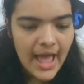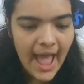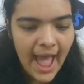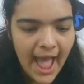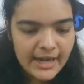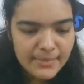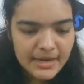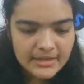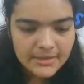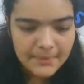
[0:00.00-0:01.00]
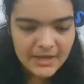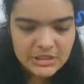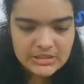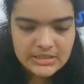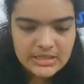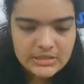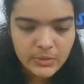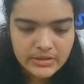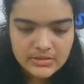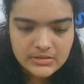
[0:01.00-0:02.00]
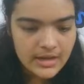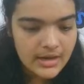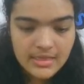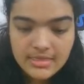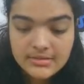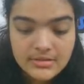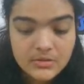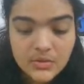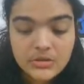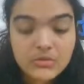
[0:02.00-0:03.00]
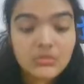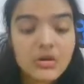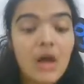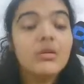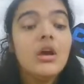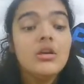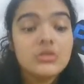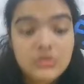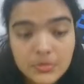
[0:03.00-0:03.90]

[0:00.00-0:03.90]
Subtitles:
animated pages, these ones, and this is going to go down super